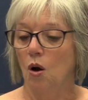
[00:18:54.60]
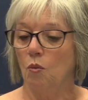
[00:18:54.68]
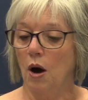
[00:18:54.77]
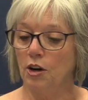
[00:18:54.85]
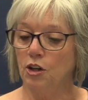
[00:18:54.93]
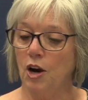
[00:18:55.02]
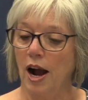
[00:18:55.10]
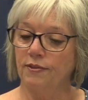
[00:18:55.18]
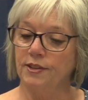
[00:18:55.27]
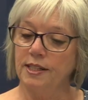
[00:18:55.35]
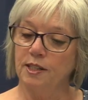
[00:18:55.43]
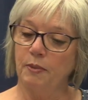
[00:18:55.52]

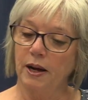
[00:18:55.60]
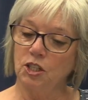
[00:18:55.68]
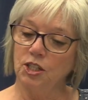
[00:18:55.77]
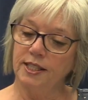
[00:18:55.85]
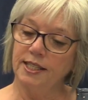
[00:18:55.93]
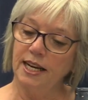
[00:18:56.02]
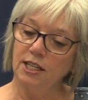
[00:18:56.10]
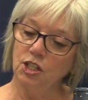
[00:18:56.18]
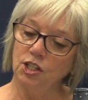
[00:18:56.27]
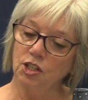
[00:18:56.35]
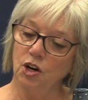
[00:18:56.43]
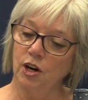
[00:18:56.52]
Watercraft inspection
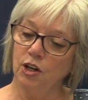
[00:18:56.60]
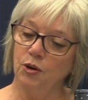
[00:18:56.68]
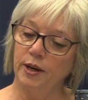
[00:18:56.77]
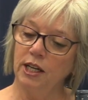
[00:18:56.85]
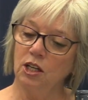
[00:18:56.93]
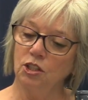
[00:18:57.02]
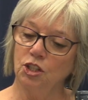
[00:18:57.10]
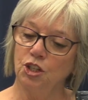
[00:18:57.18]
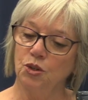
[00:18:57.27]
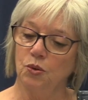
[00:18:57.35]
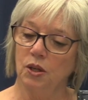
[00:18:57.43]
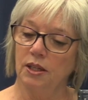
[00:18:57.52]
stations are a critical
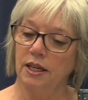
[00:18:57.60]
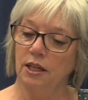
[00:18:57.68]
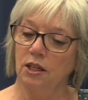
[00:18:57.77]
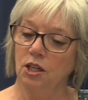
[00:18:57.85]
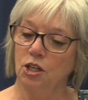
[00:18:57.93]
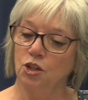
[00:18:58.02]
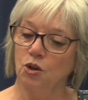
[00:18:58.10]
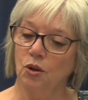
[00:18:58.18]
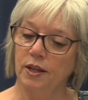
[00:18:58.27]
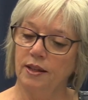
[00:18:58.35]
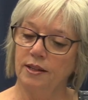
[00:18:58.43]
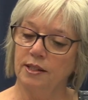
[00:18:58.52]
tool in
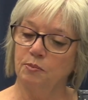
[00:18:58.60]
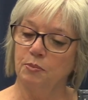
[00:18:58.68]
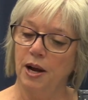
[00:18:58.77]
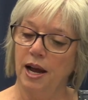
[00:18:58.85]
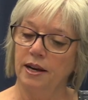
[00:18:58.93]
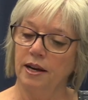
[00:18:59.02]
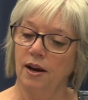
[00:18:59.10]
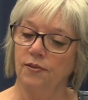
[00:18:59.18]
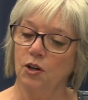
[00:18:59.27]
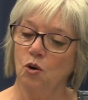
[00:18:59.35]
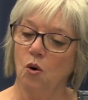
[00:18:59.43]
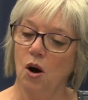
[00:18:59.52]
controlling the spread of
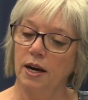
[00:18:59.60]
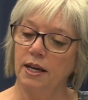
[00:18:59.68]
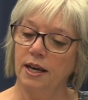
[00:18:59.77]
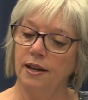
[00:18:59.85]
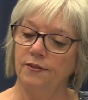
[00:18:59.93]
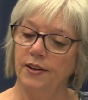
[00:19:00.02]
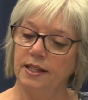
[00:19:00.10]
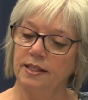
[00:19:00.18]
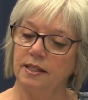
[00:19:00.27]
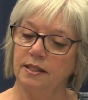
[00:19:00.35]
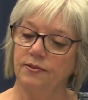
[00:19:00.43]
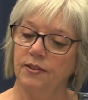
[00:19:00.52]
aquatic
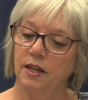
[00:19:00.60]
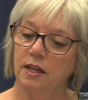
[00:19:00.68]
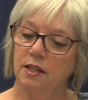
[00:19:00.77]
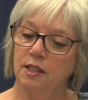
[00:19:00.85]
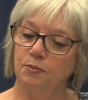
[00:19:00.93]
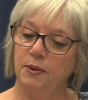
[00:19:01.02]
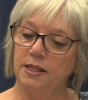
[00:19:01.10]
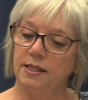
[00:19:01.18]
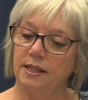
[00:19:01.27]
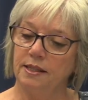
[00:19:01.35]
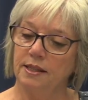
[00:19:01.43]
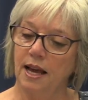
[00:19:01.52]
invasive
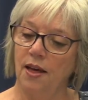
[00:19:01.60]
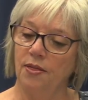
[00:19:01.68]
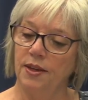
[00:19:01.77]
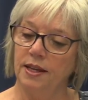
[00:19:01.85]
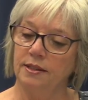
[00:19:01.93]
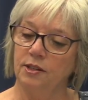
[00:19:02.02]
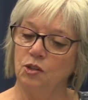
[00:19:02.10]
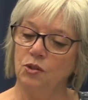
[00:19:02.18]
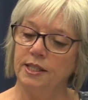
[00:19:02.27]
species, and these new